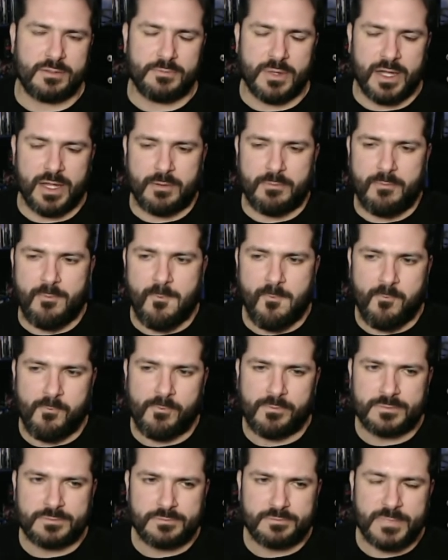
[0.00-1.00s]
but
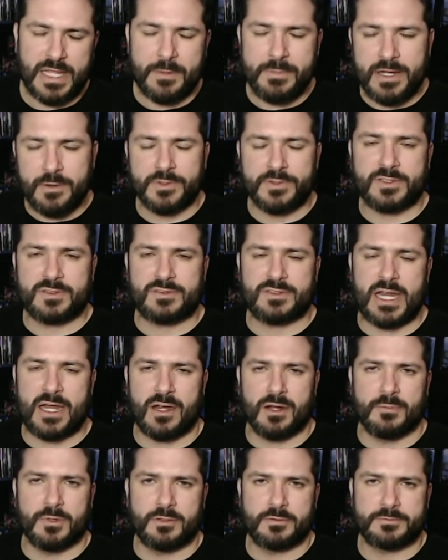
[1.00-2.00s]
I mean, it wasn't
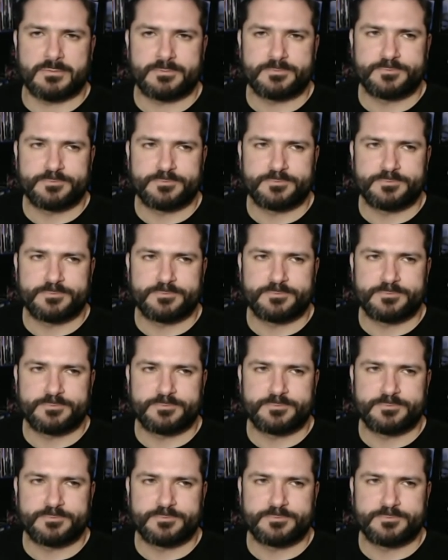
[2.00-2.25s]
terrible.